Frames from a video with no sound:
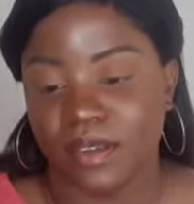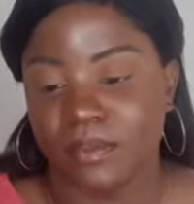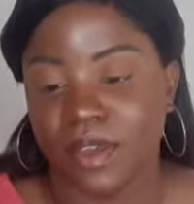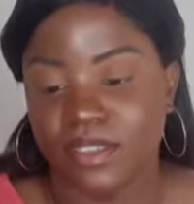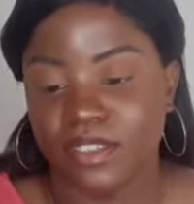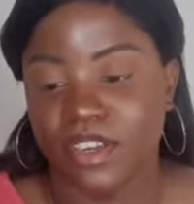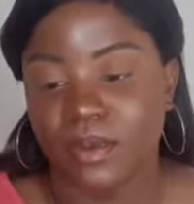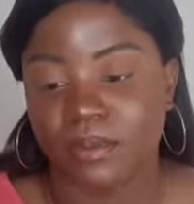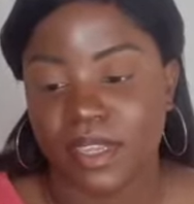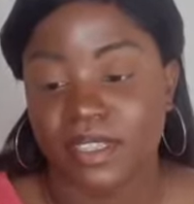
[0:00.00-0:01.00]
the
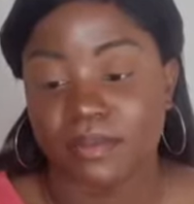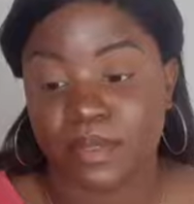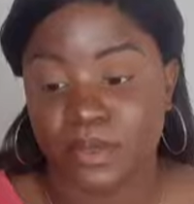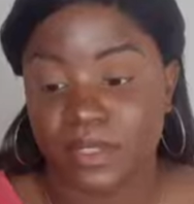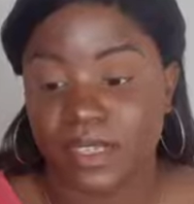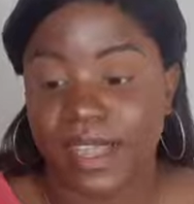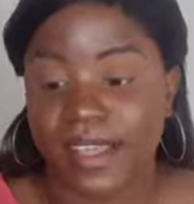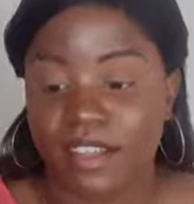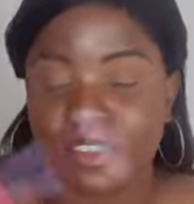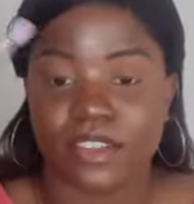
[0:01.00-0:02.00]
Boxycharm Blend Beauty
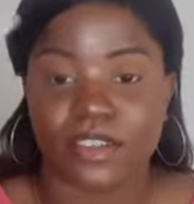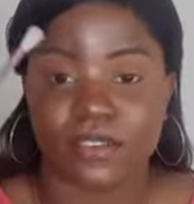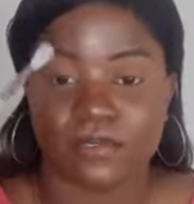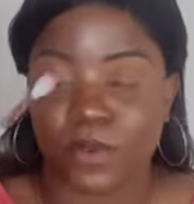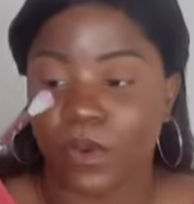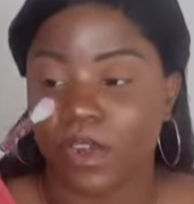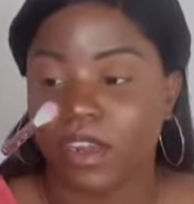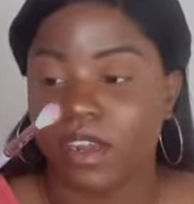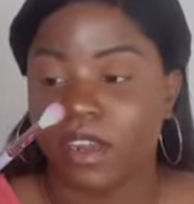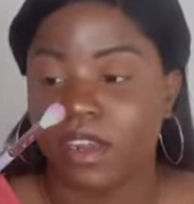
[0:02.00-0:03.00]
L34 or